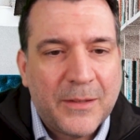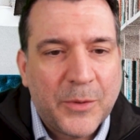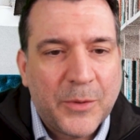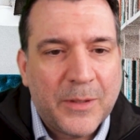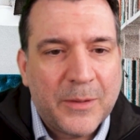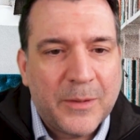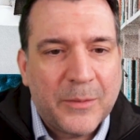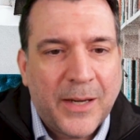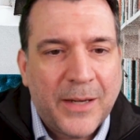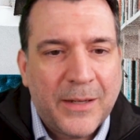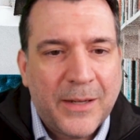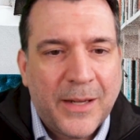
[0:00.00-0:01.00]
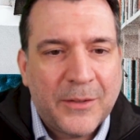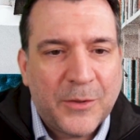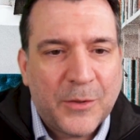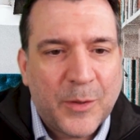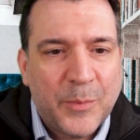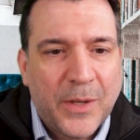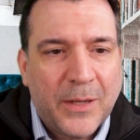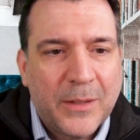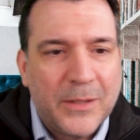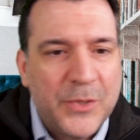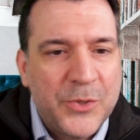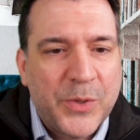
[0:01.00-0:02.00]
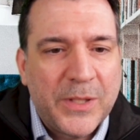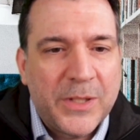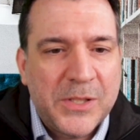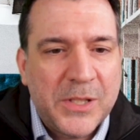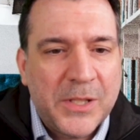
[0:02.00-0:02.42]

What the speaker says: where Ryan and I talk about trends